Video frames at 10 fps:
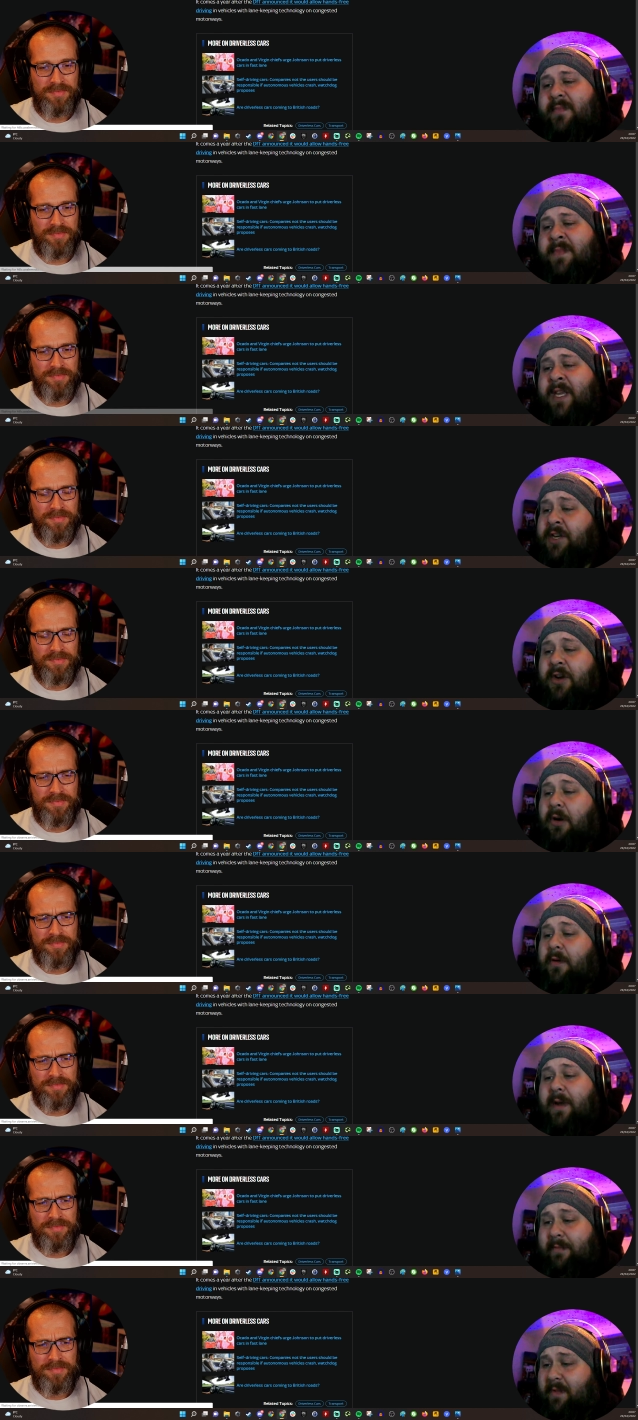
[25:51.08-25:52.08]
Speaker 1: then
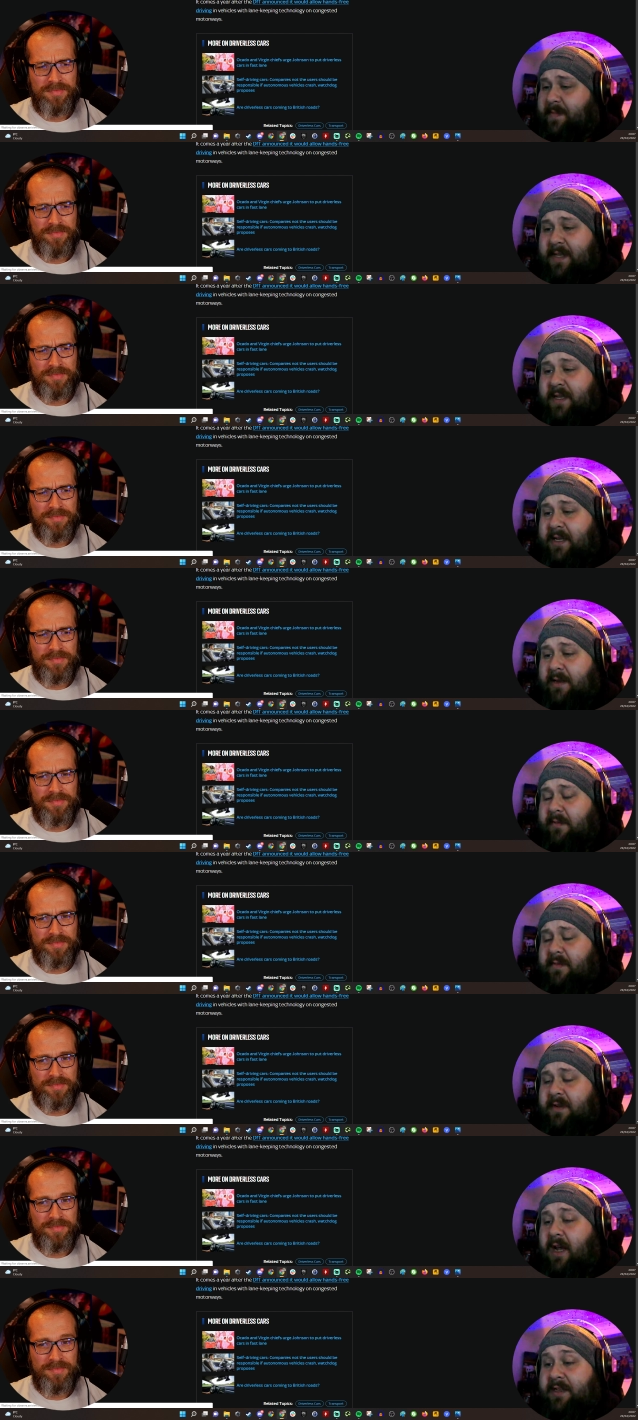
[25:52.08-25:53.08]
sure, it must be the
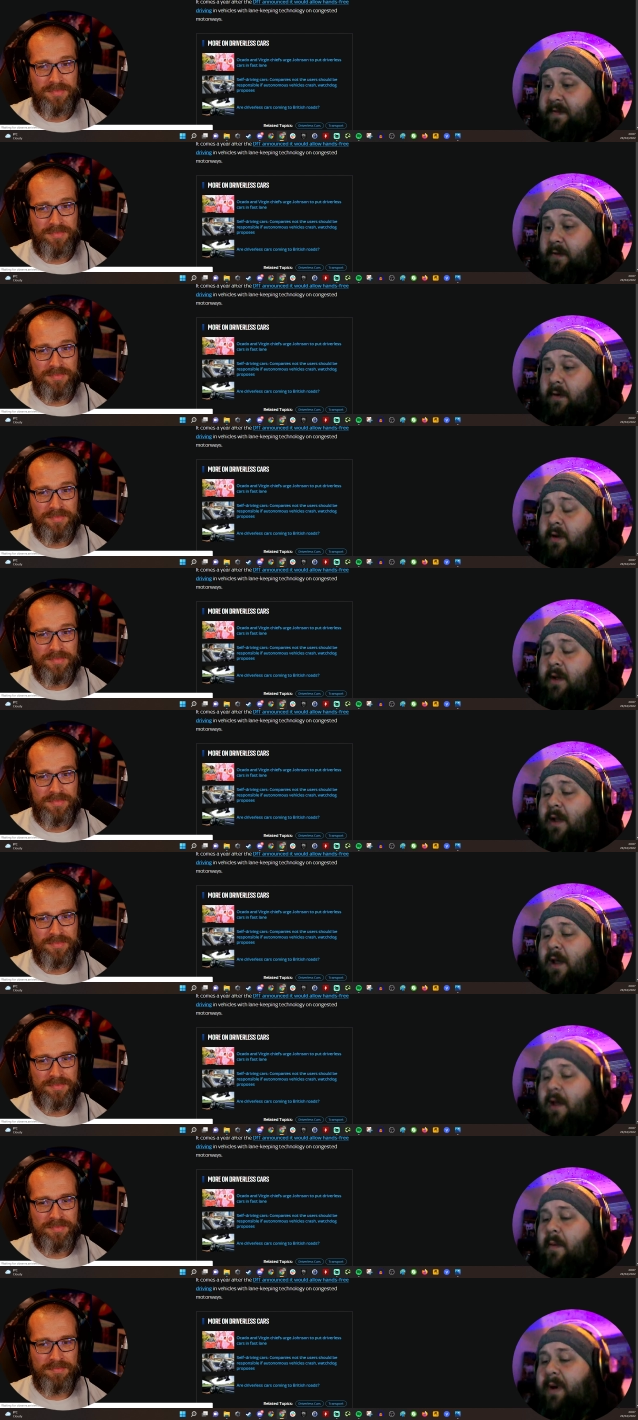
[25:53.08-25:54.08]
car's fault.
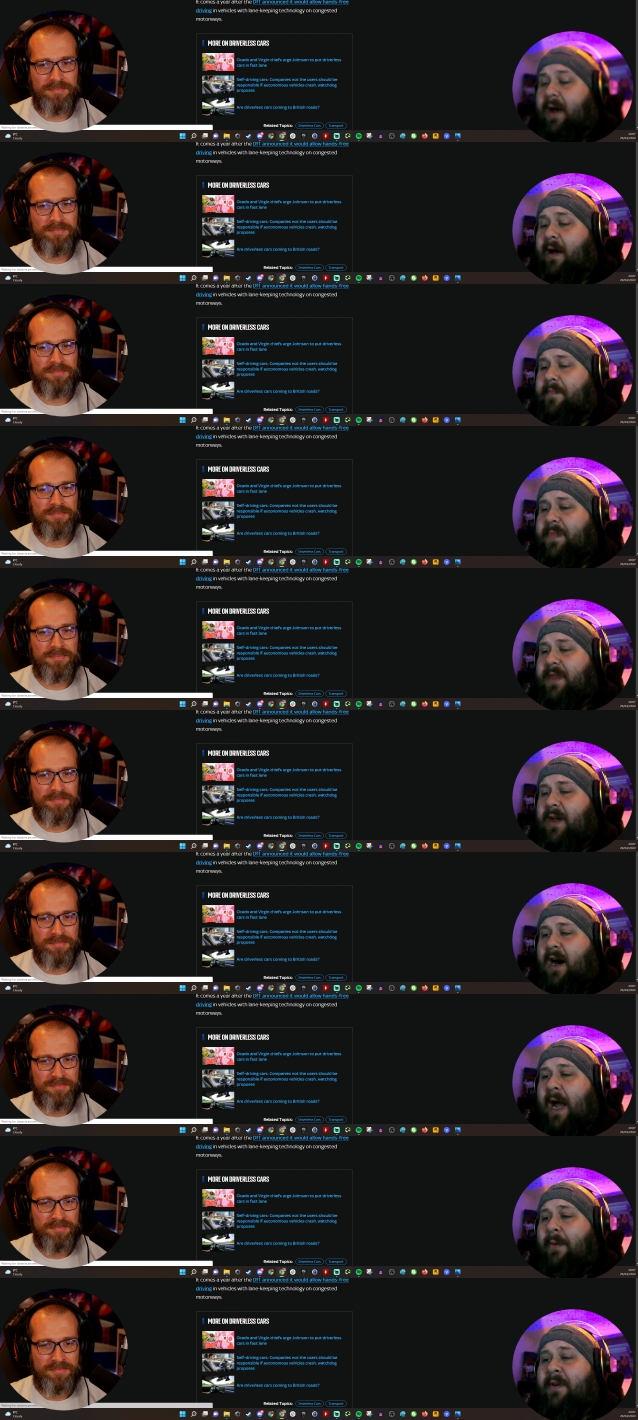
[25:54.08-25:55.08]
Mm. But hmm.
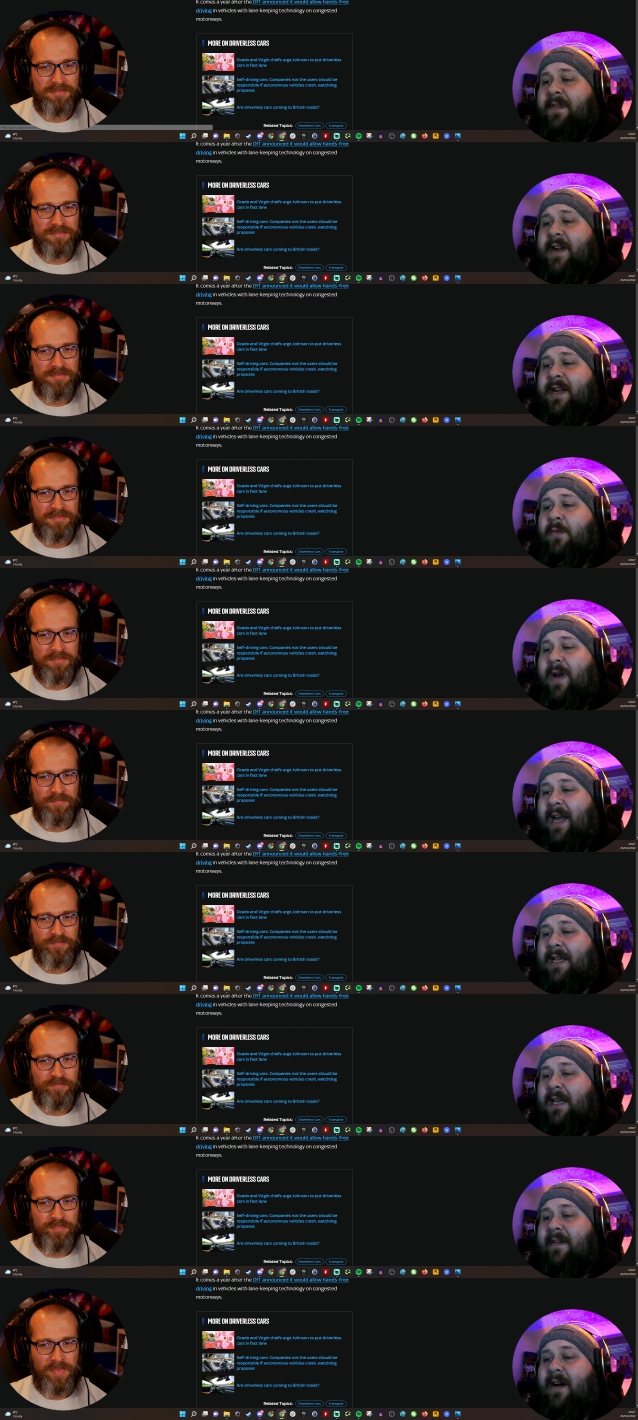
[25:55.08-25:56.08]
I would find it
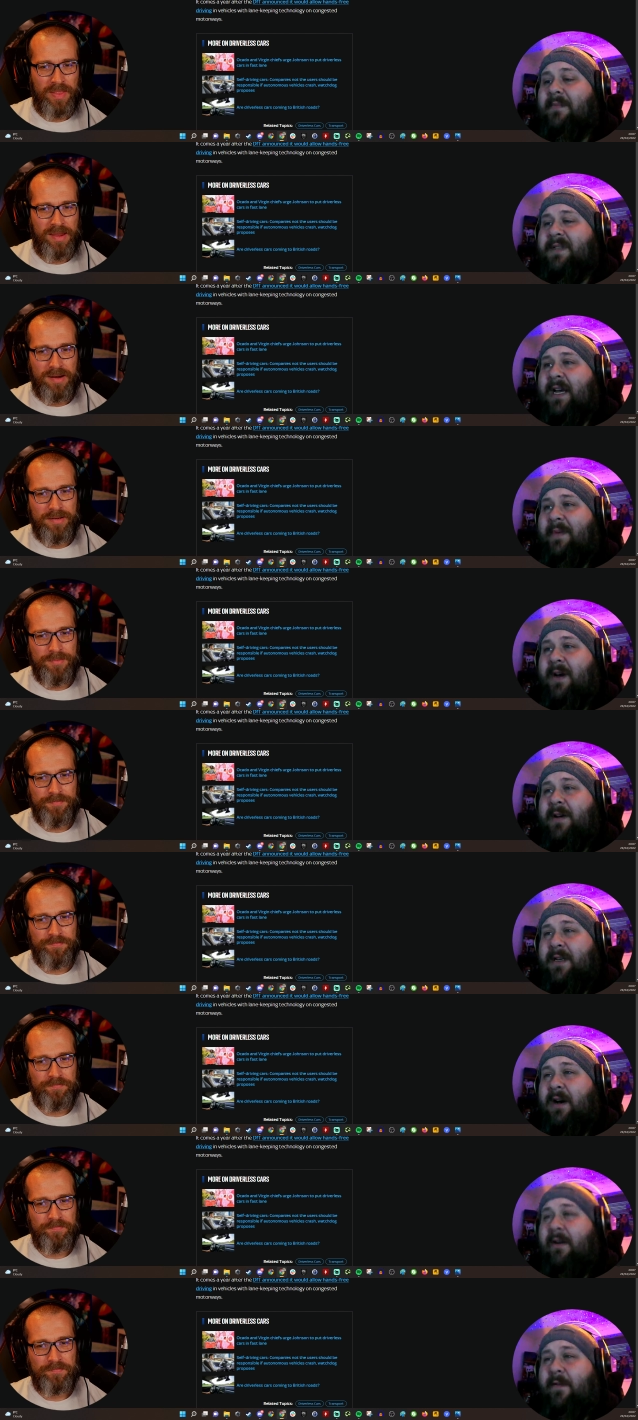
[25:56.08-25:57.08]
weird that if I'm sat behind
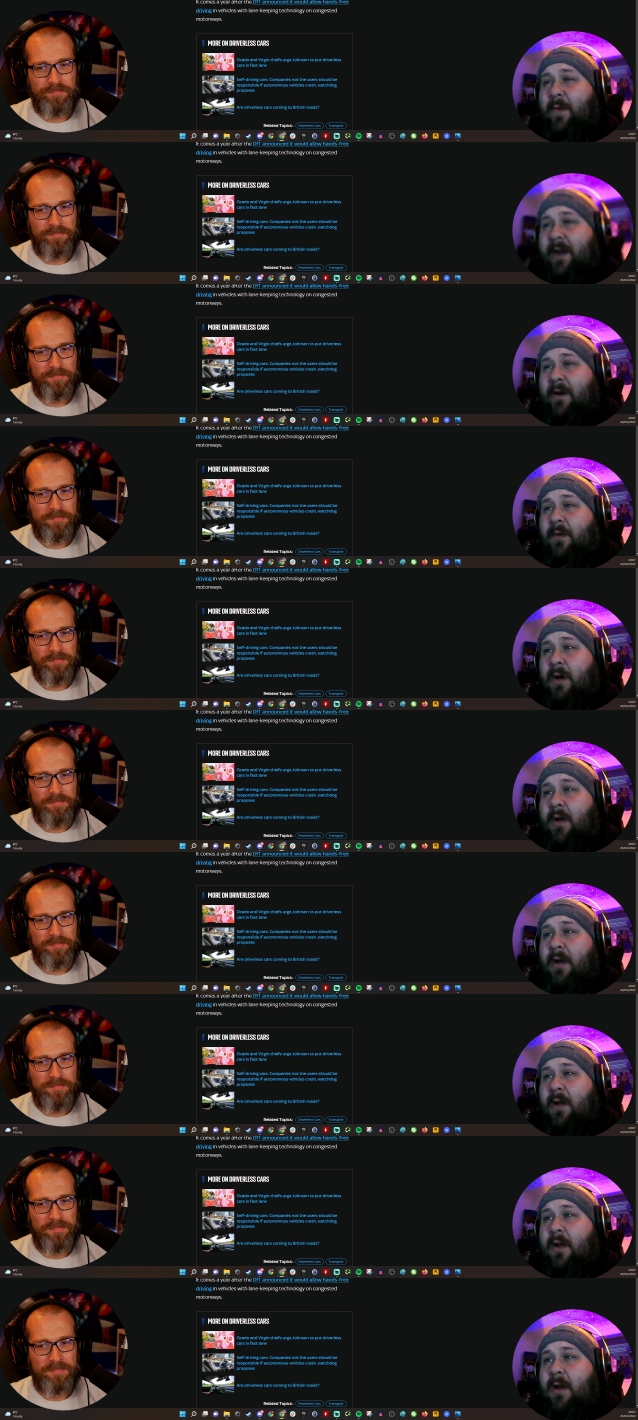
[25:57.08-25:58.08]
the car of a wheel
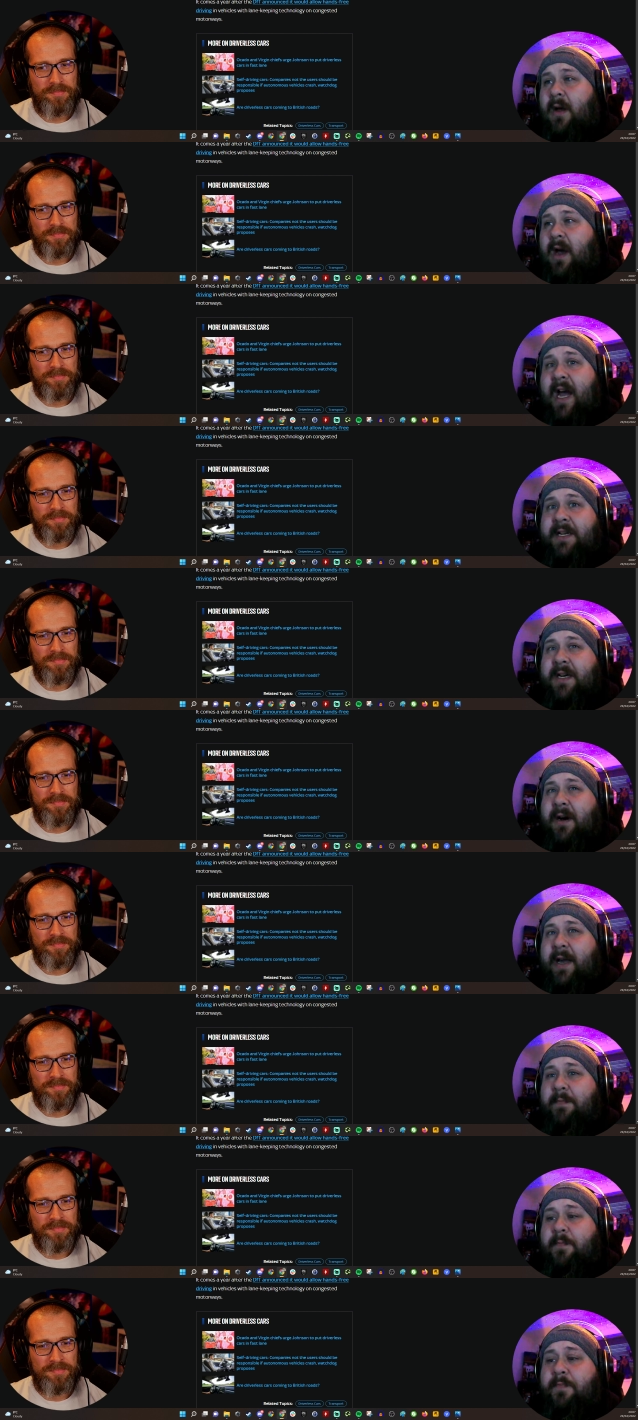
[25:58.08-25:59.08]
and
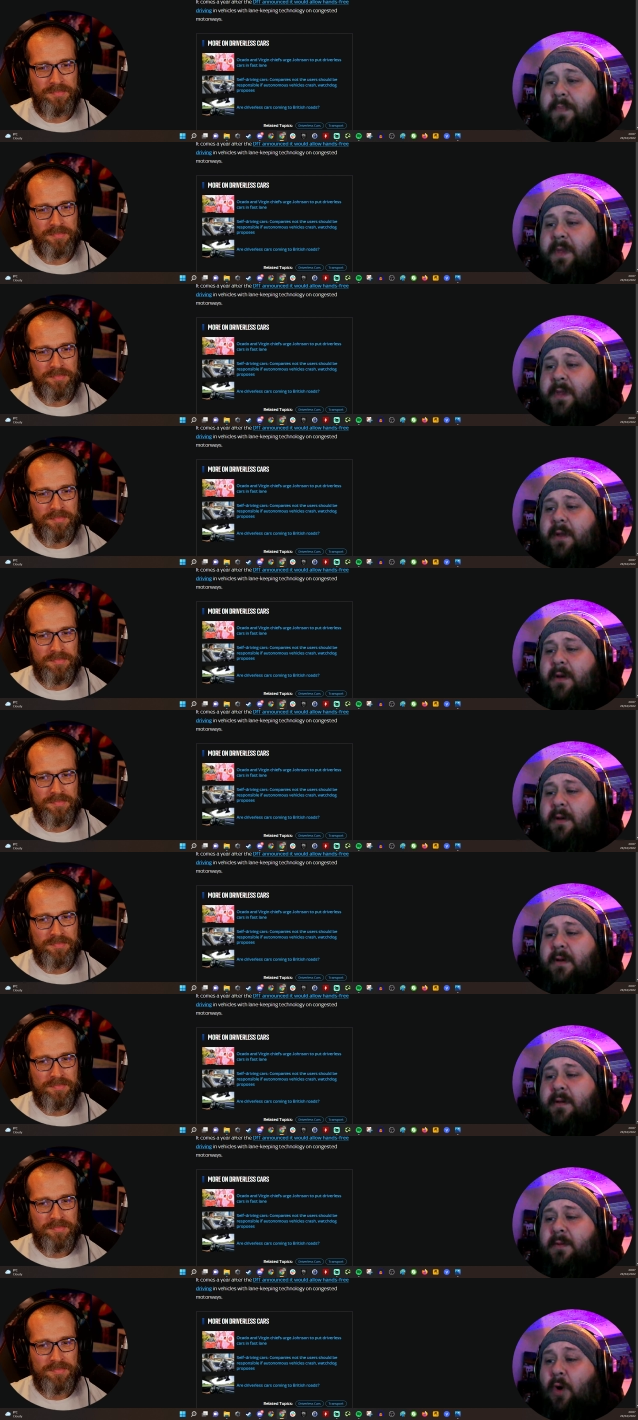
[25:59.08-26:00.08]
I'm
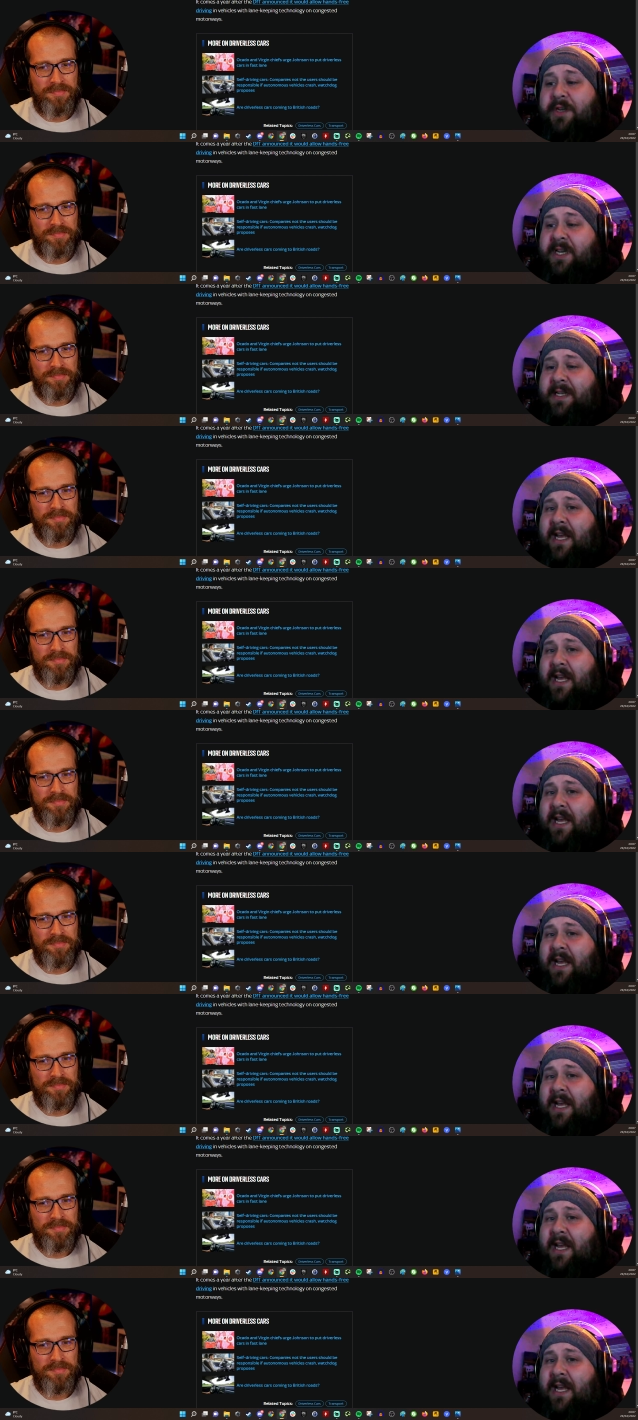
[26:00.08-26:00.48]
watching